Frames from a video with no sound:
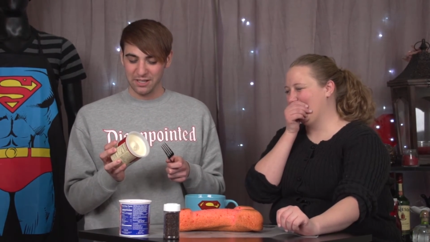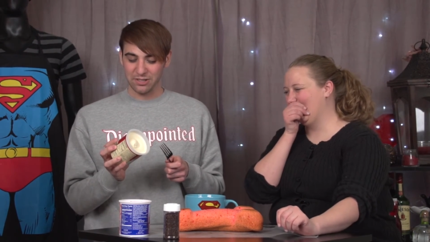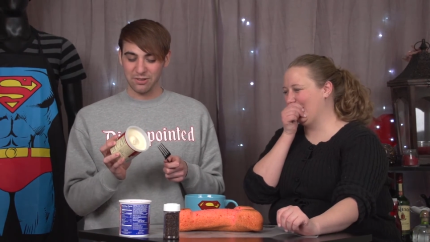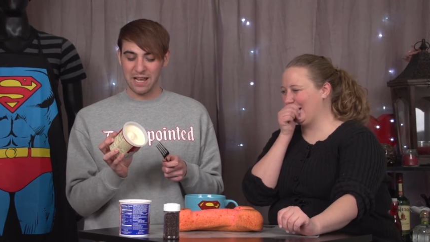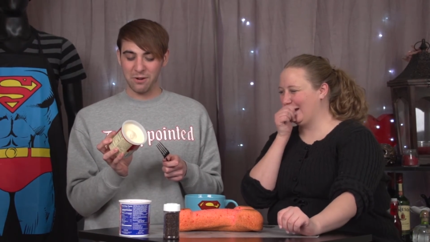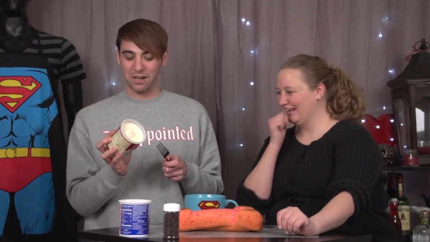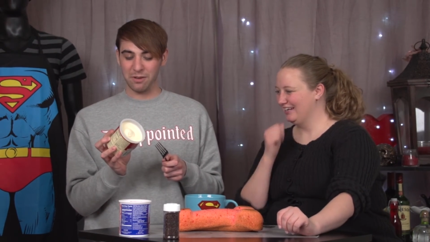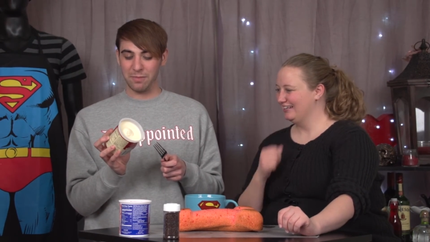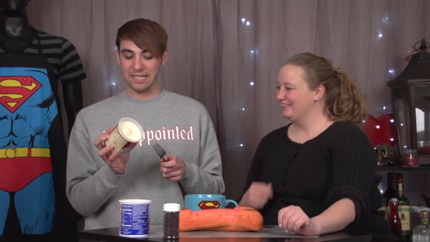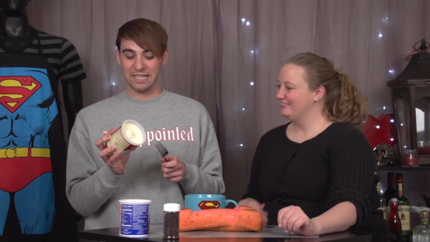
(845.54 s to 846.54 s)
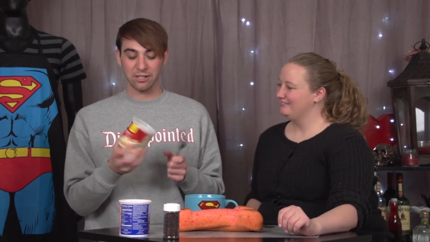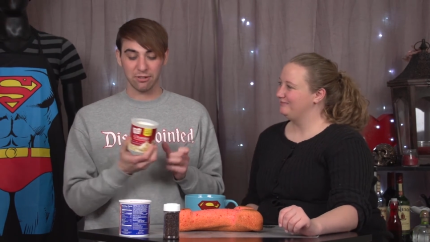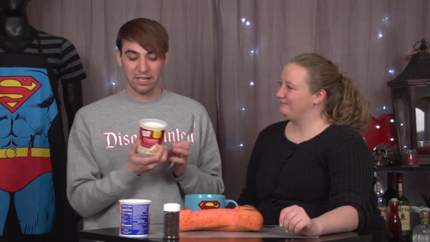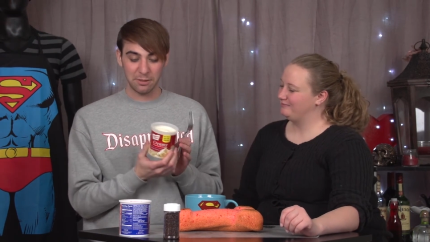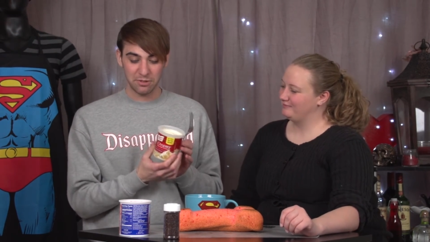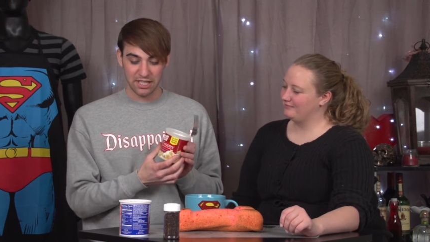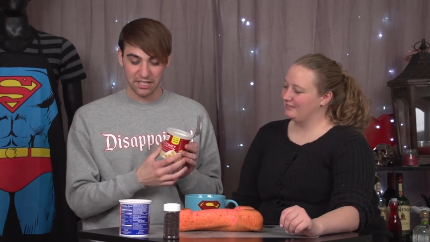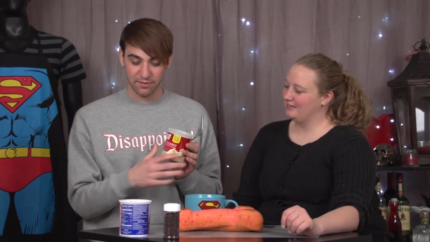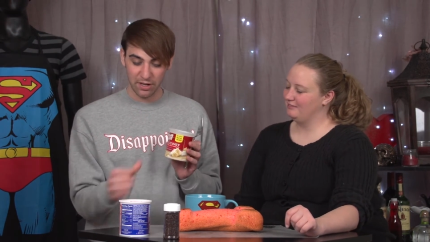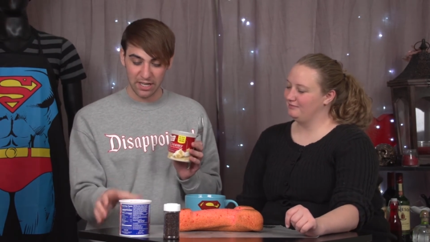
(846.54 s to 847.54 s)
Speaker 1: So now we're gonna mix this cream
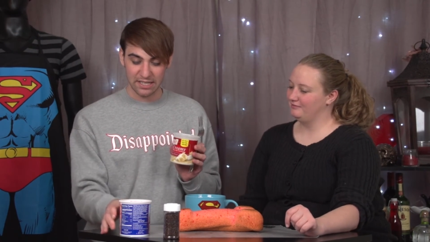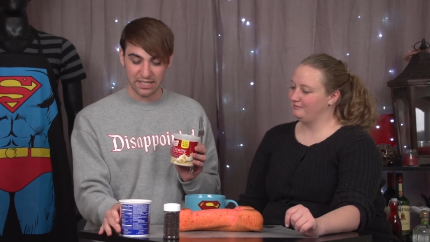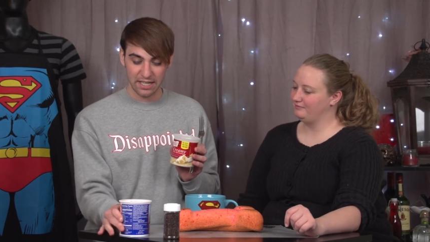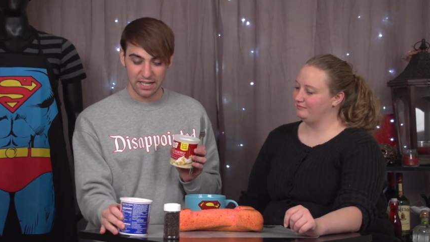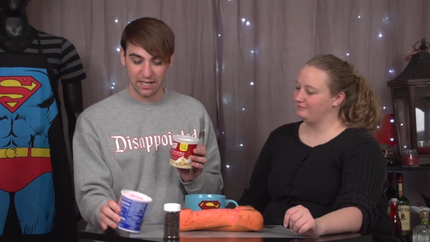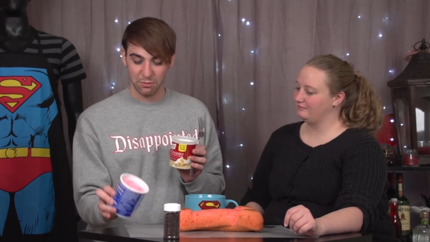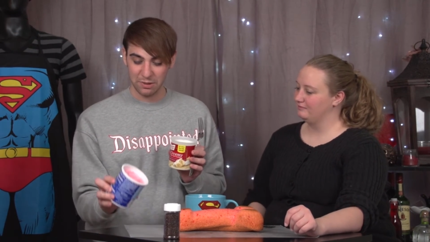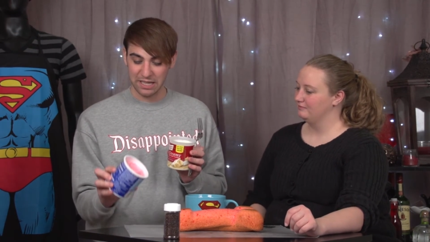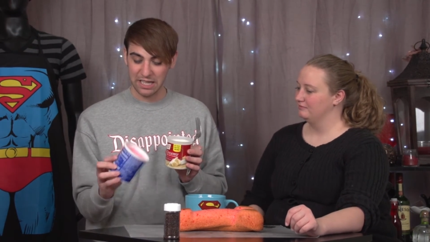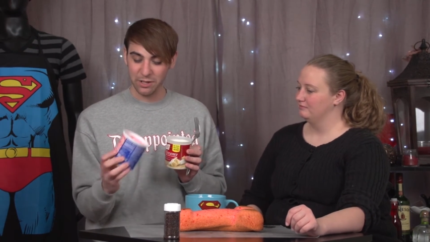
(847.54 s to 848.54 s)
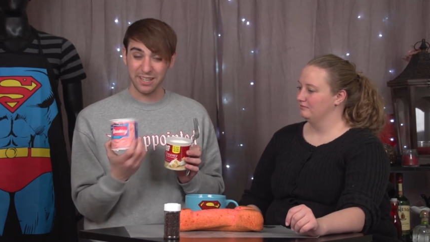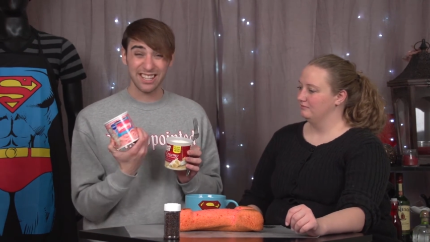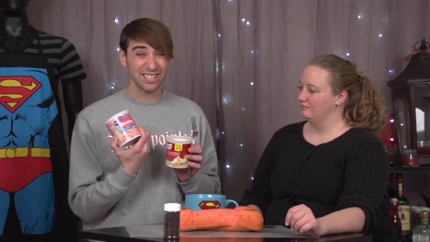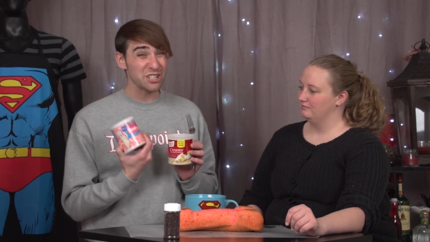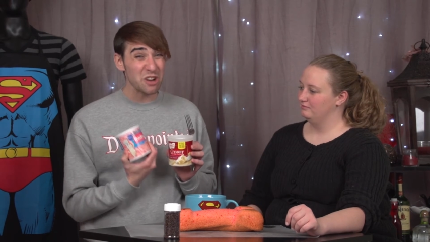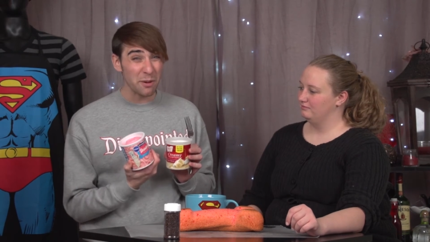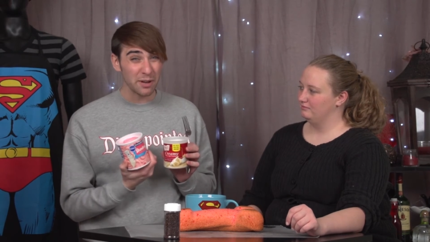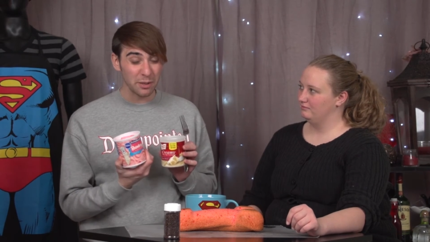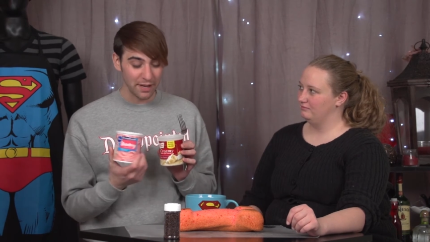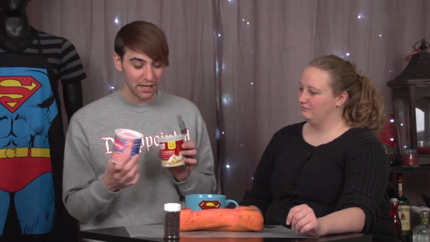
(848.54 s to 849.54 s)
cheese frosting with a little bit of the
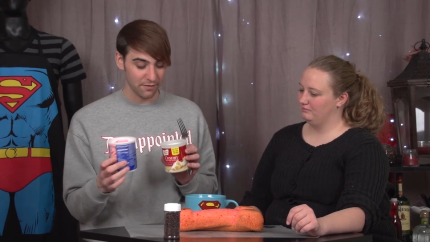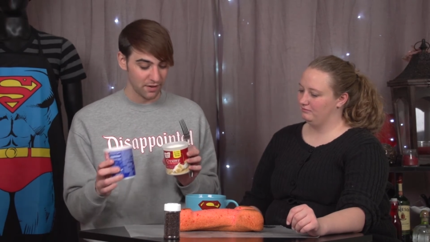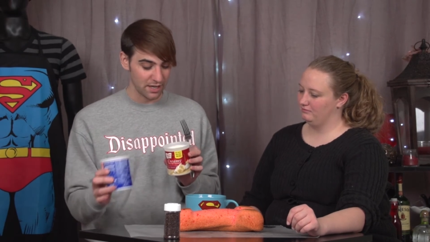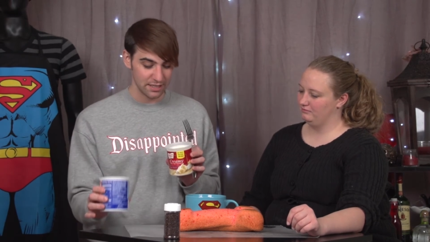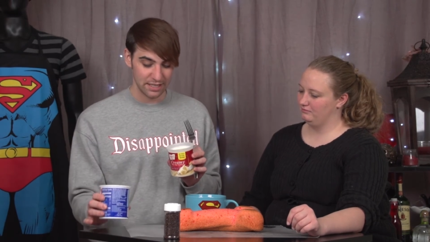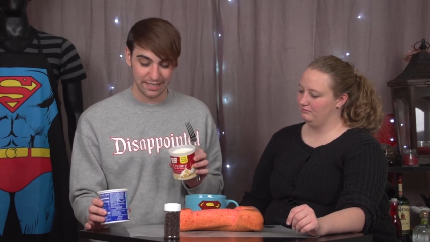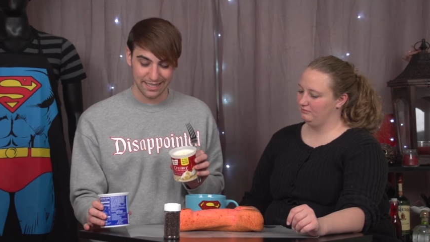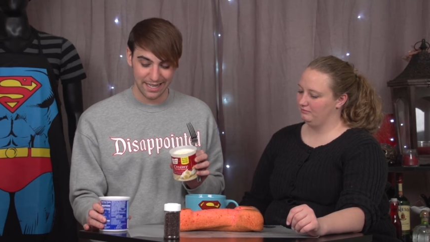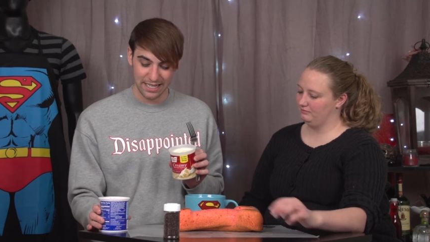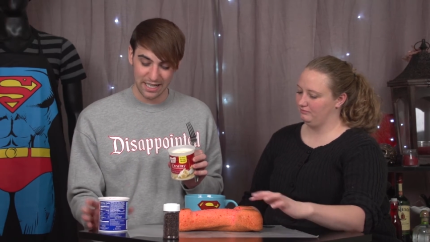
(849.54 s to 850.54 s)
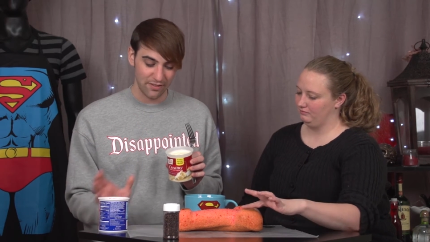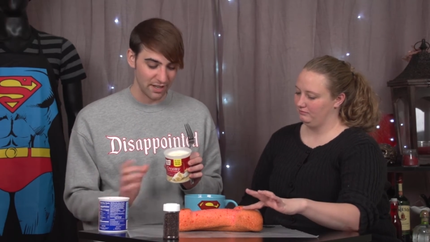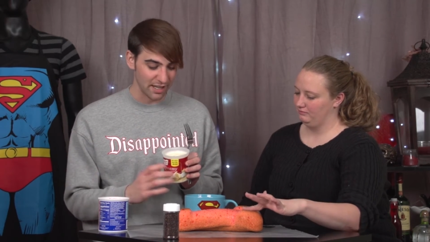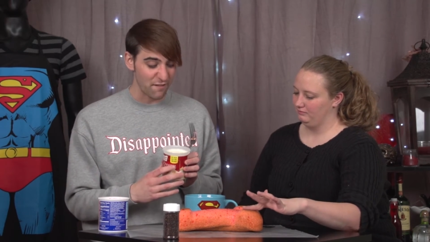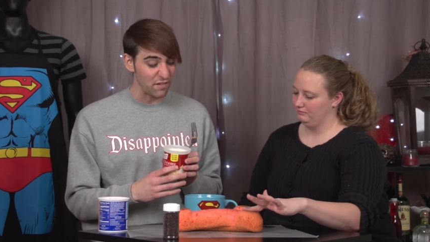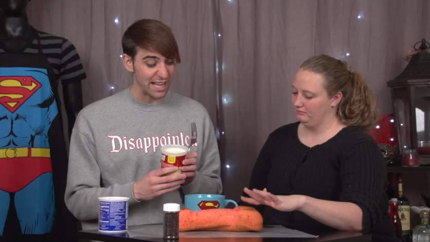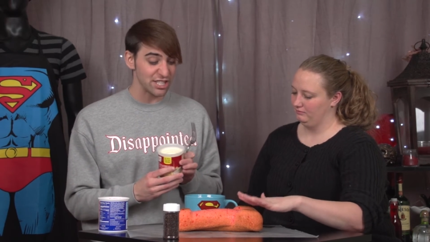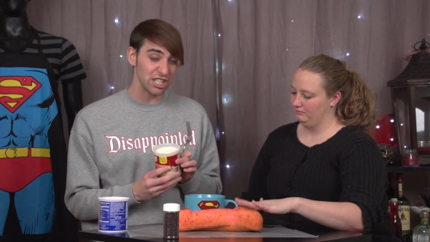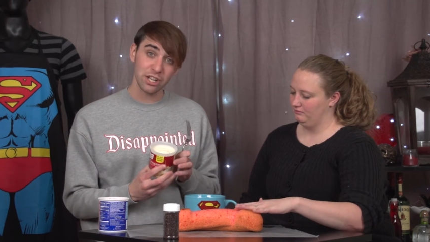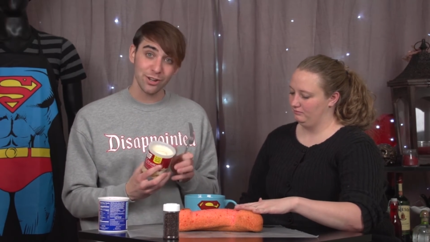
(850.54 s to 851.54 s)
strawberry pink frosting to kind of give it like a
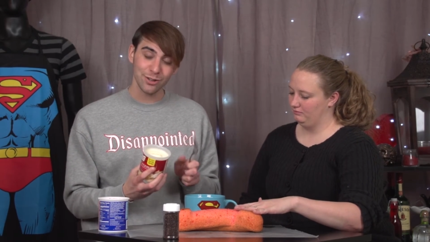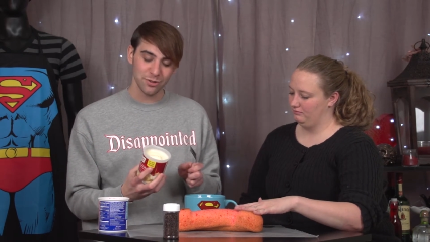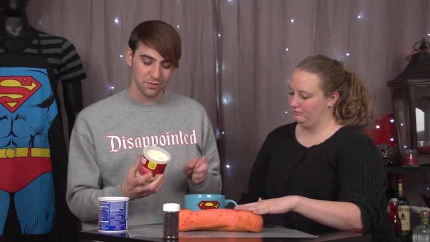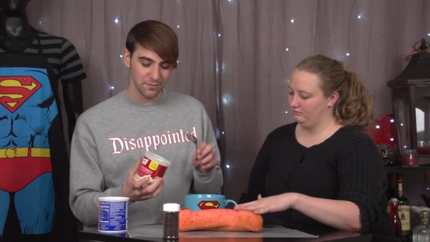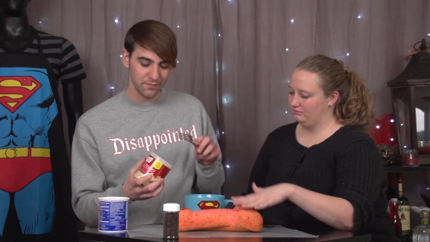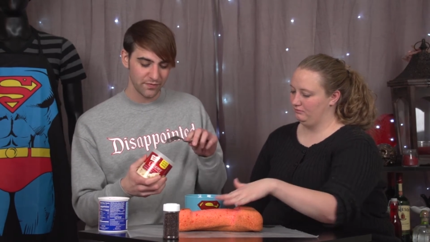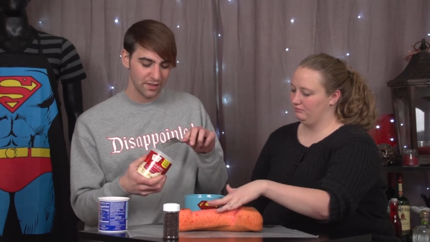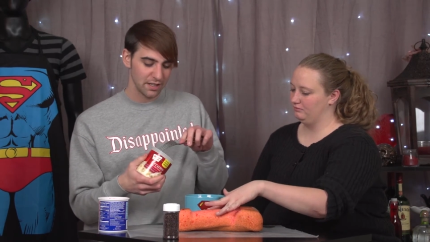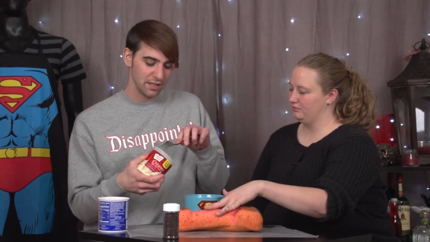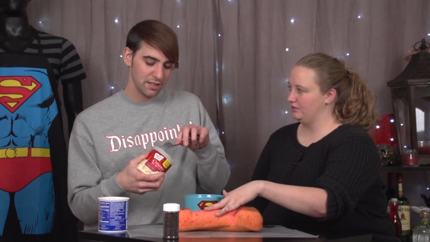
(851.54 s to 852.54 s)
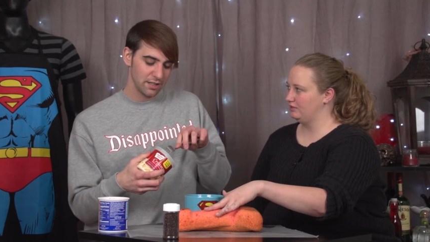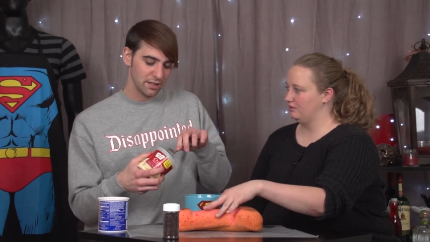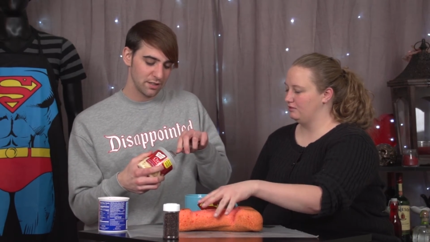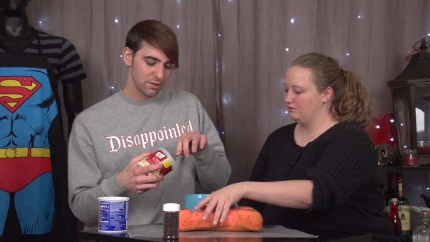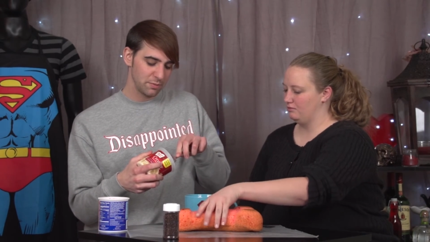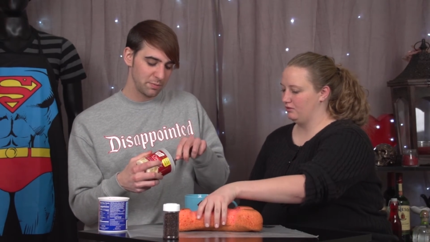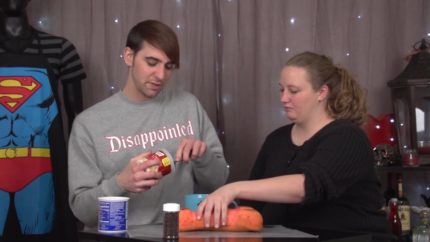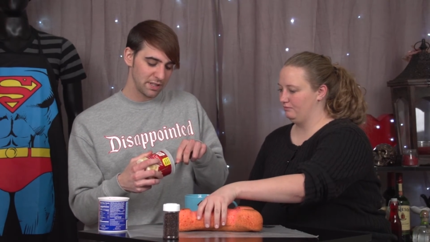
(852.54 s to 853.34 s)
fleshy tone. Should we